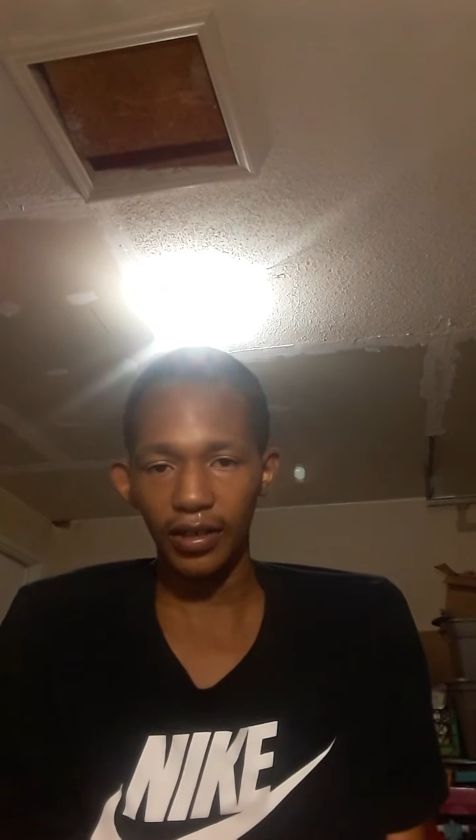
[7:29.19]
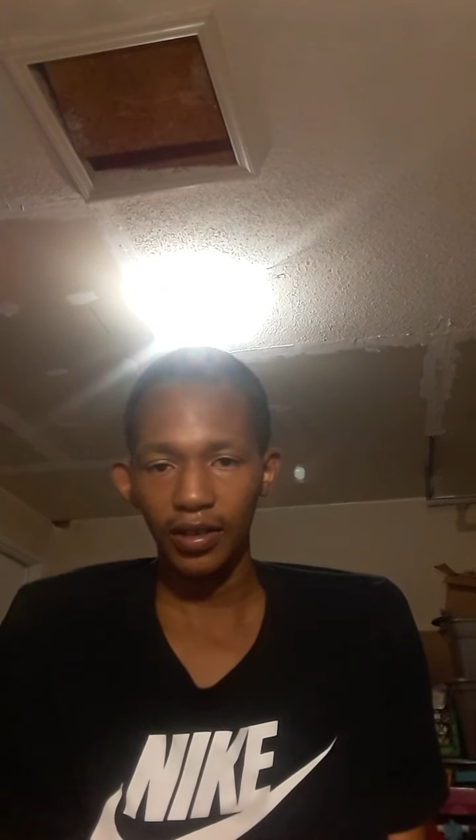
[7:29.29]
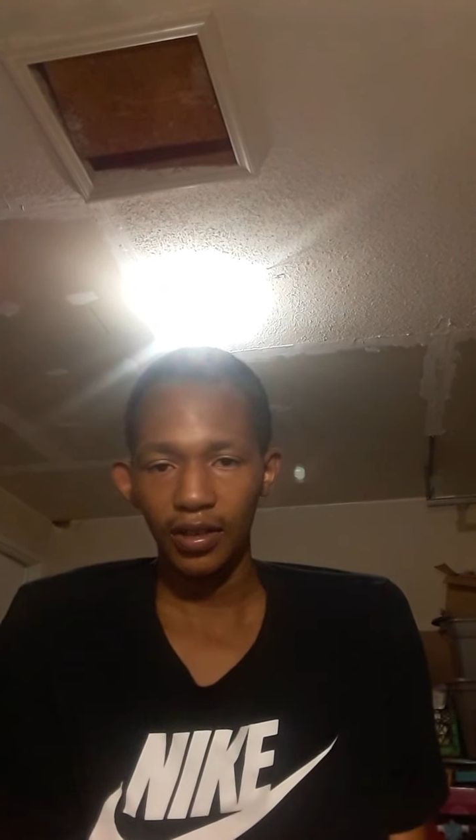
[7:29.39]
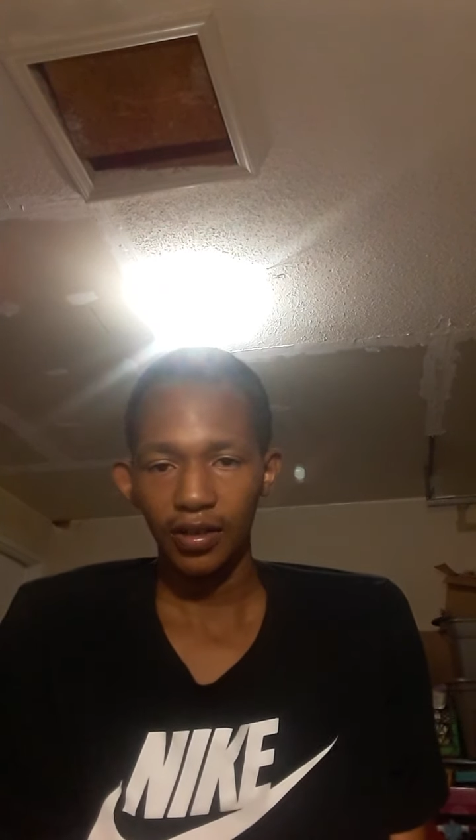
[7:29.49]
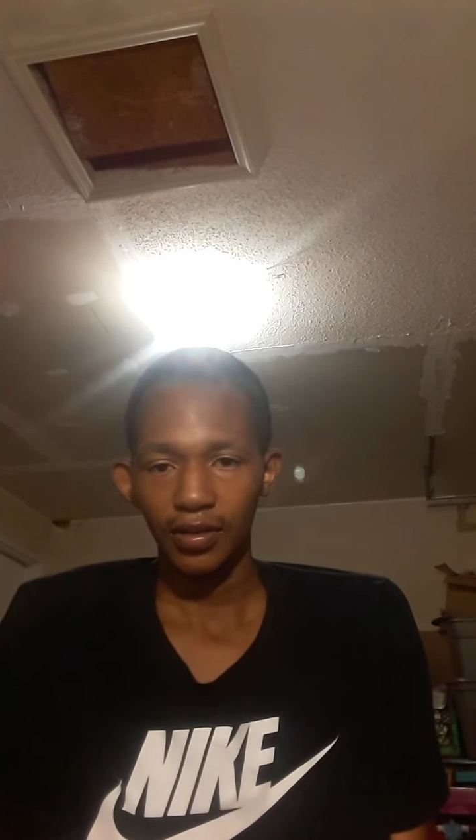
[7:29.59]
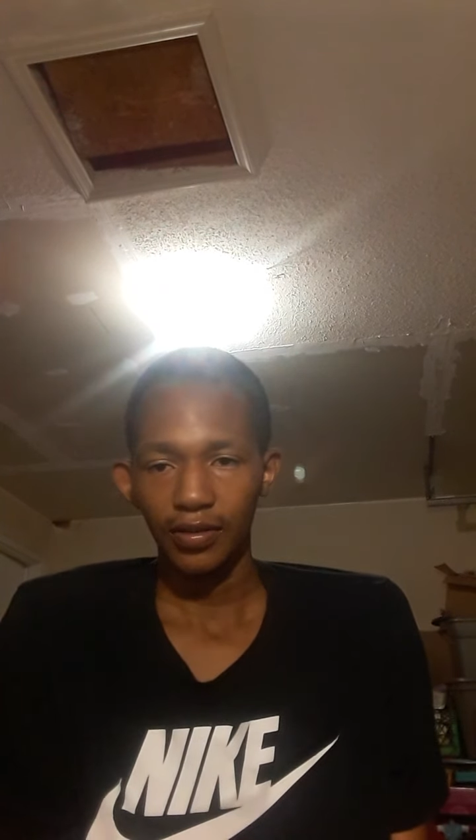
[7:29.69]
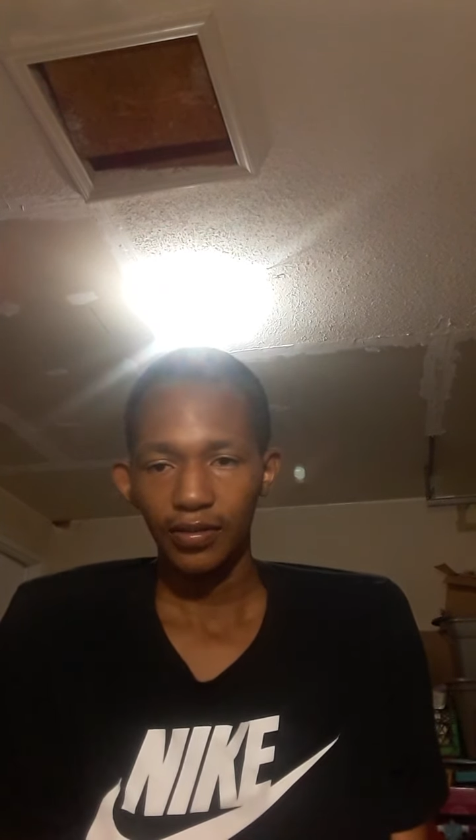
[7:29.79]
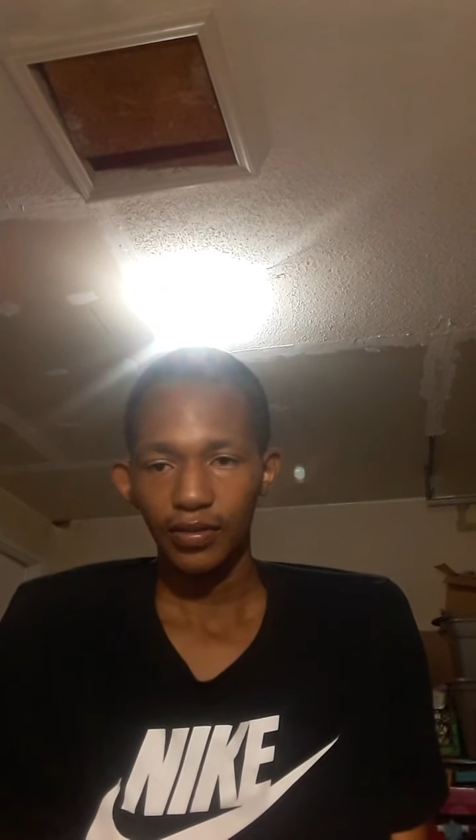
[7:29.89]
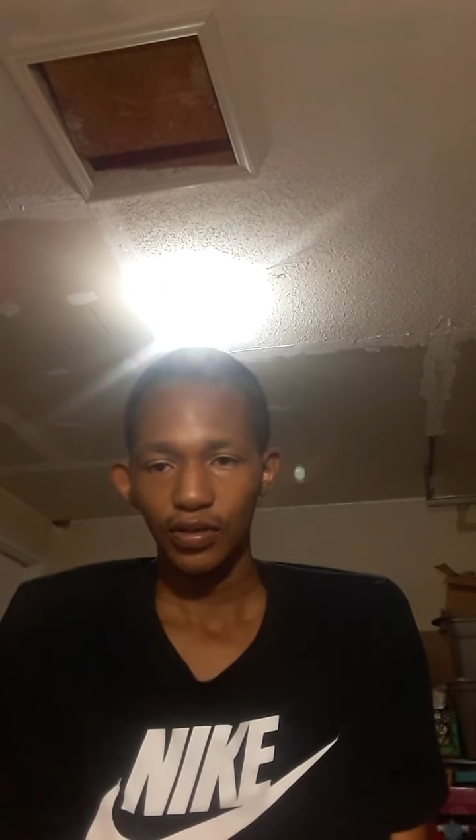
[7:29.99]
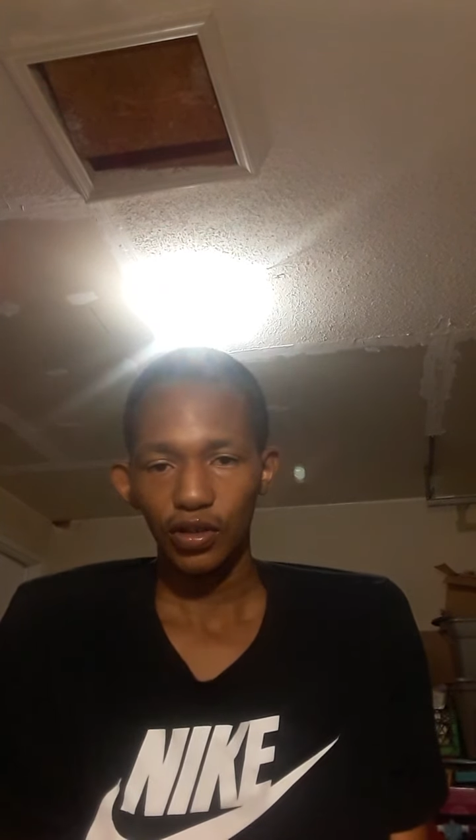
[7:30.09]
you
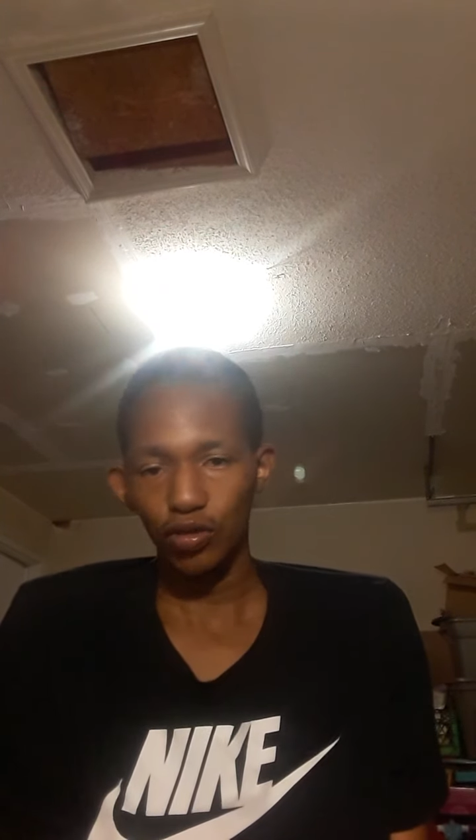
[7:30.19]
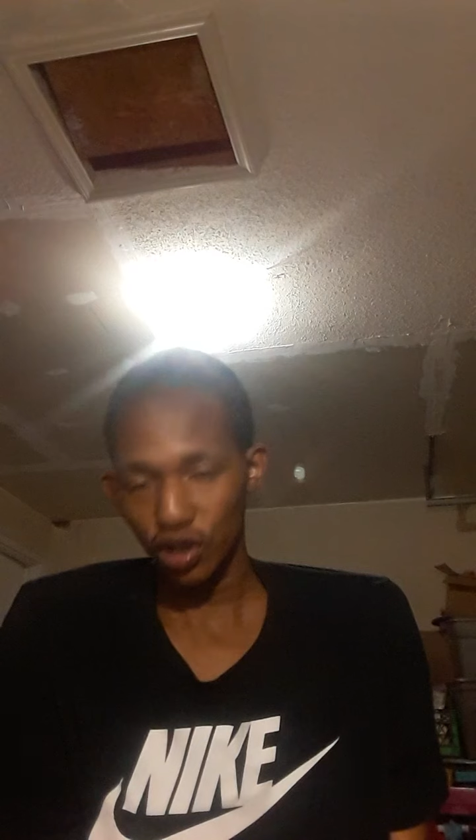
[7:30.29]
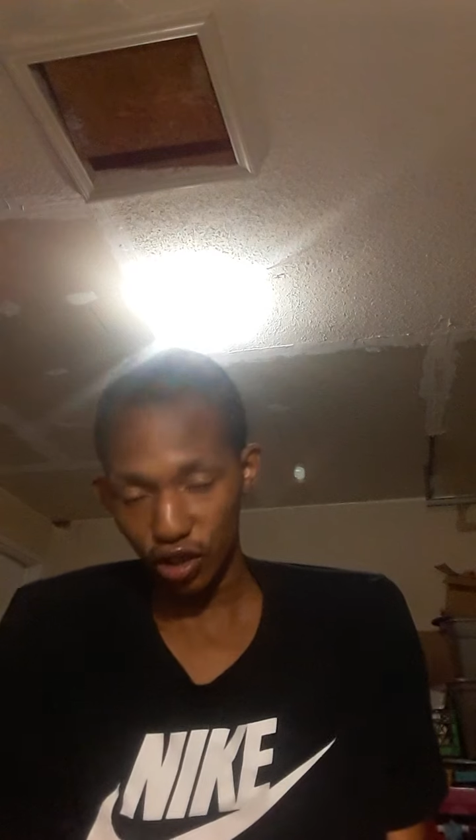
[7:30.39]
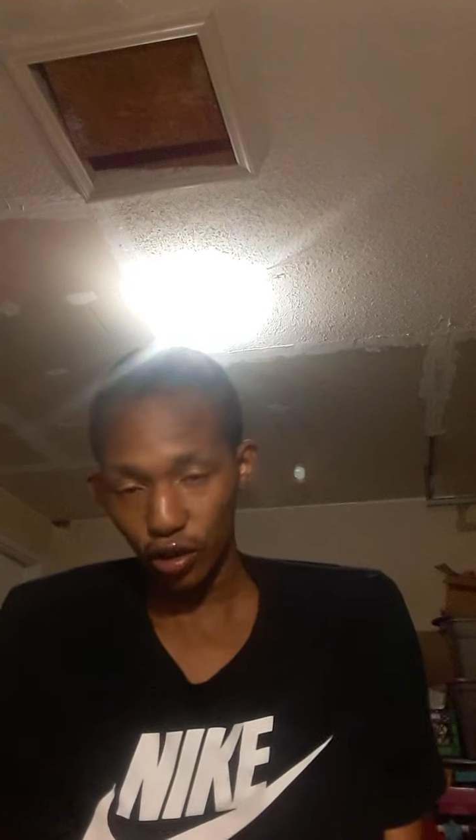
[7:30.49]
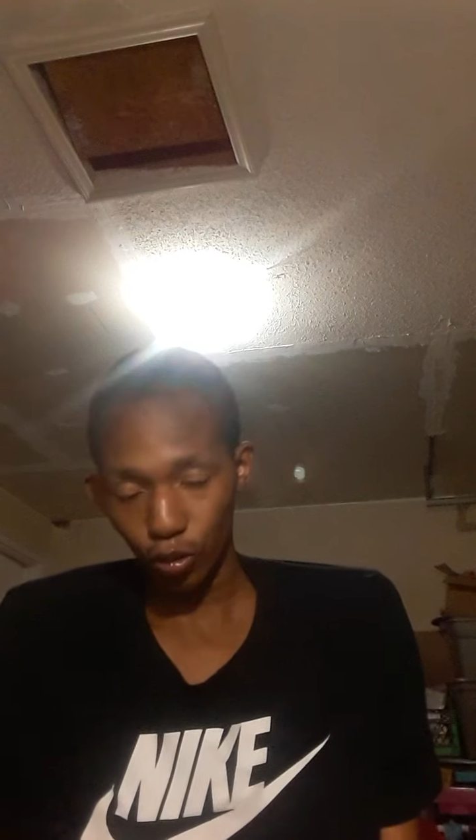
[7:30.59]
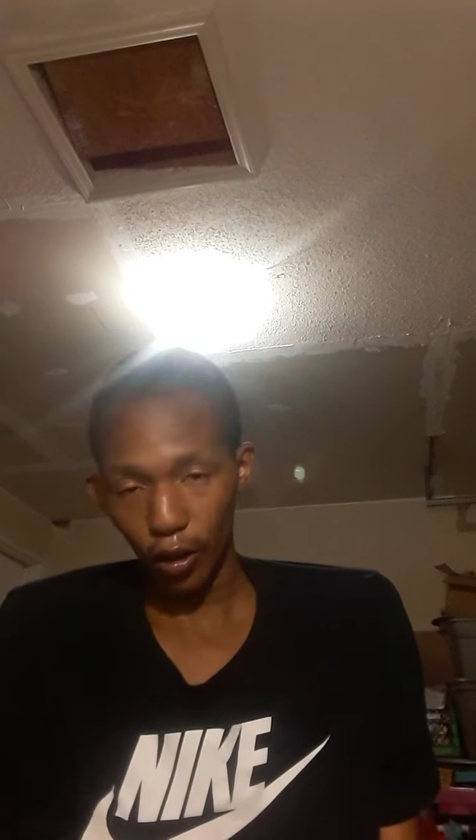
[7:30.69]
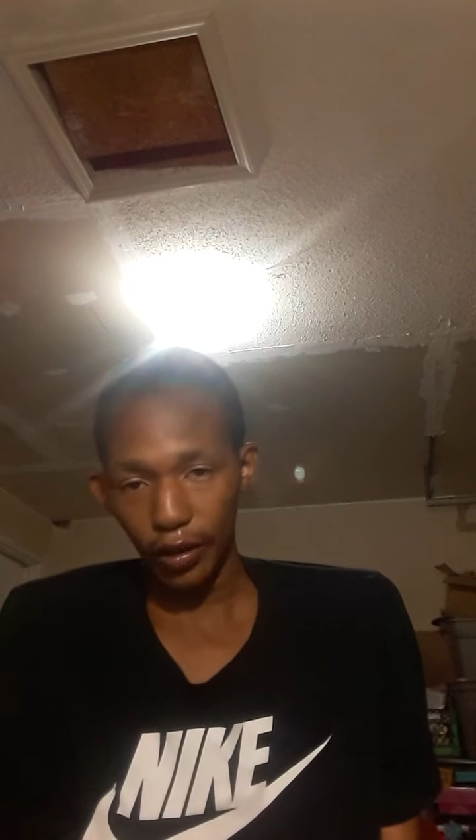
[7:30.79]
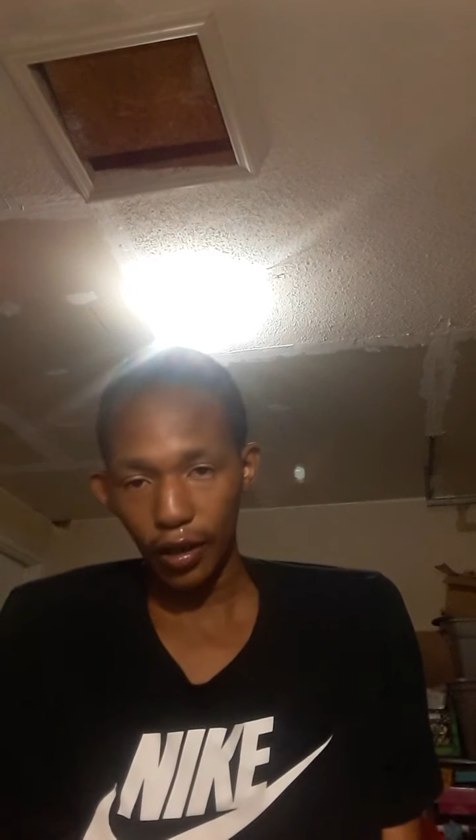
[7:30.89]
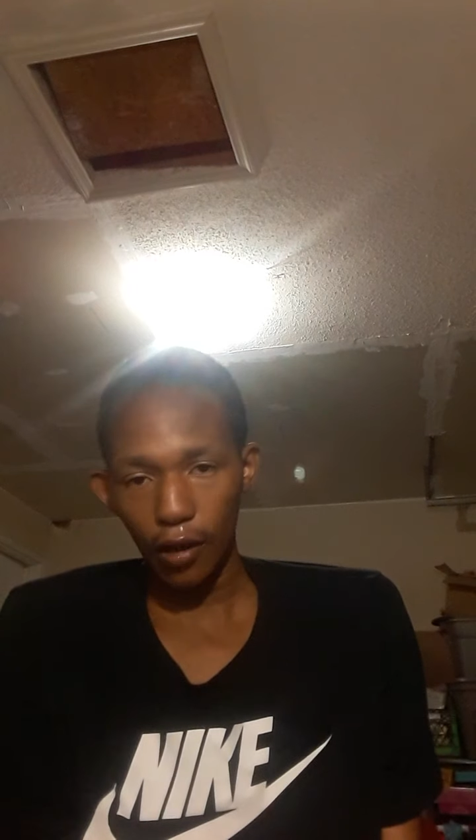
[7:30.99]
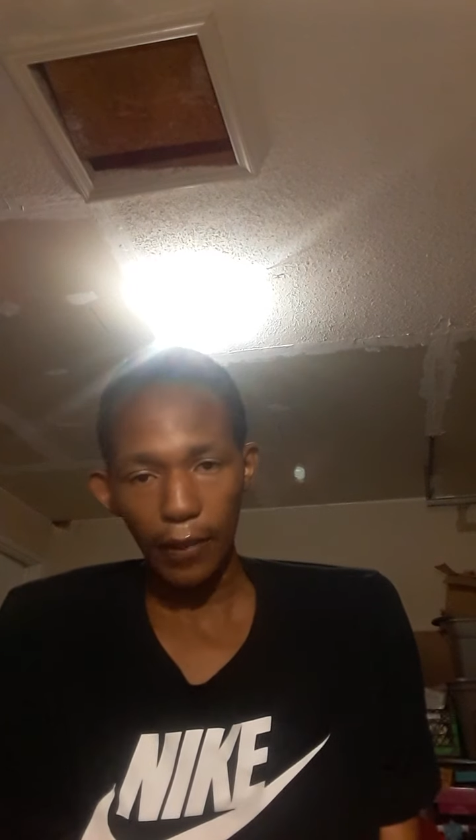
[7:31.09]
should worry about where
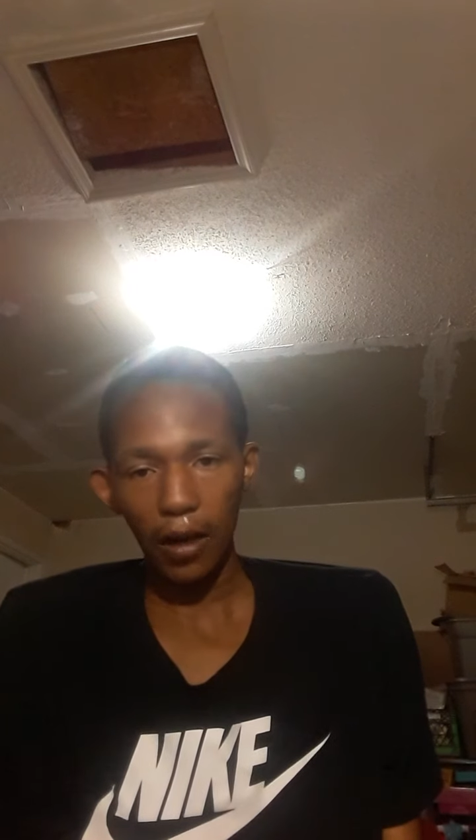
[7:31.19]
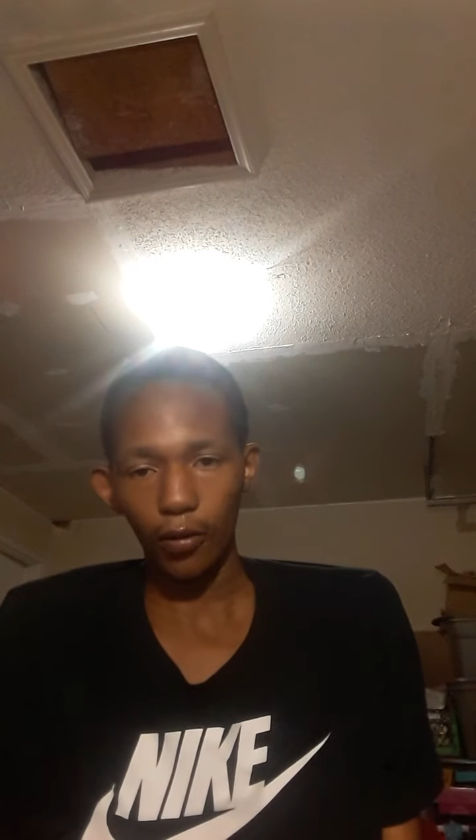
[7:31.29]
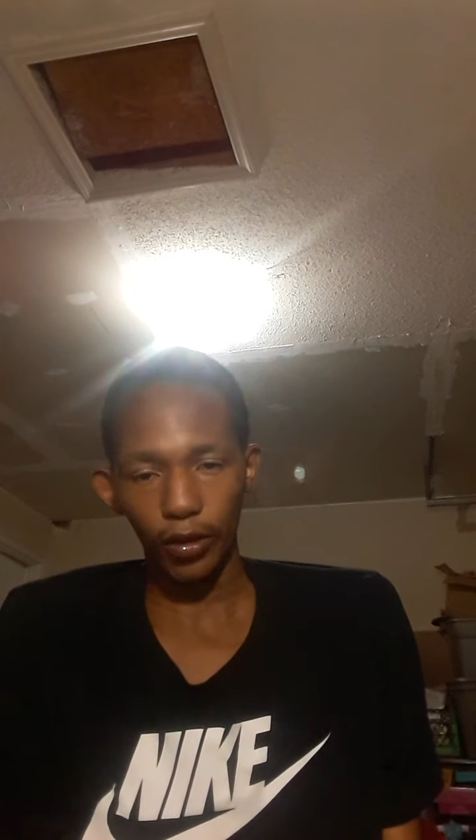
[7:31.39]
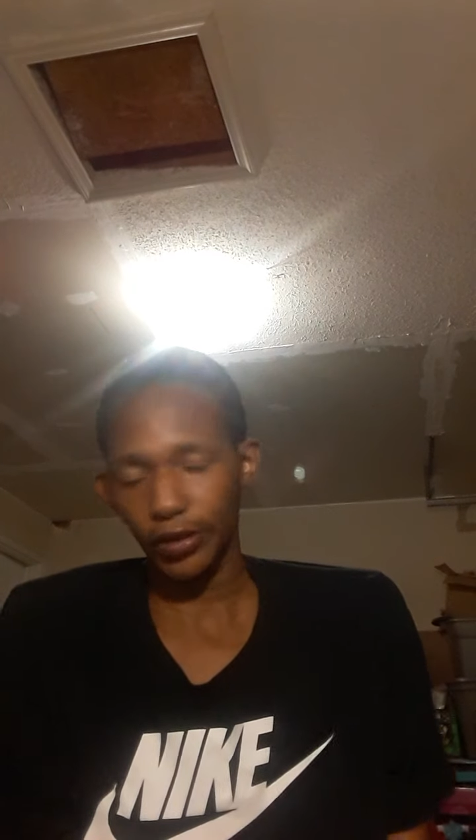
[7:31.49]
you go.